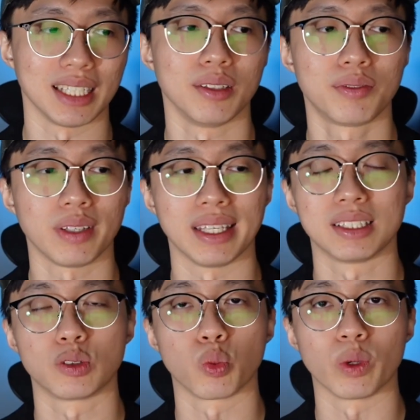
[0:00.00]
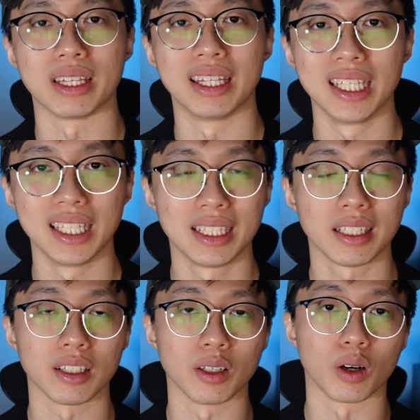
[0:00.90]
if it's within
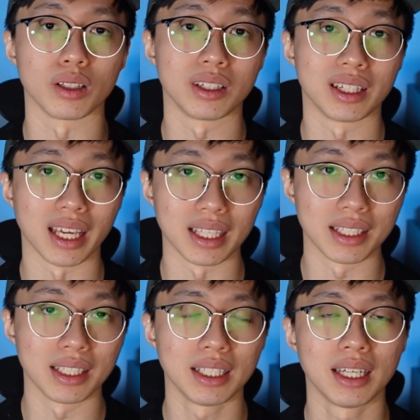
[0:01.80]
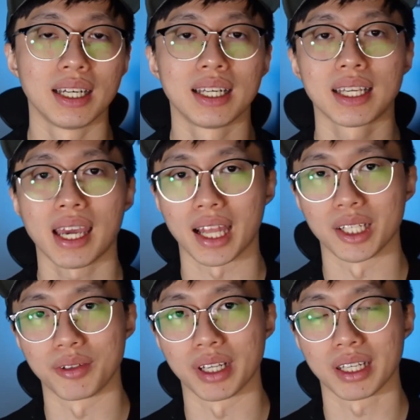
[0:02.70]
your daily
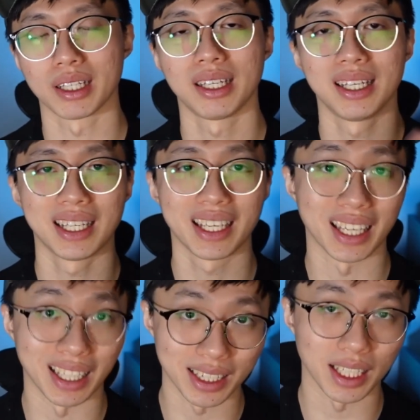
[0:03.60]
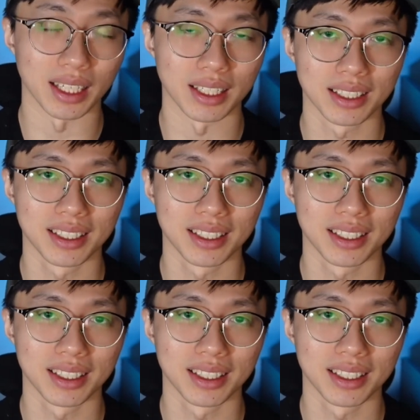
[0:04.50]
caloric intake?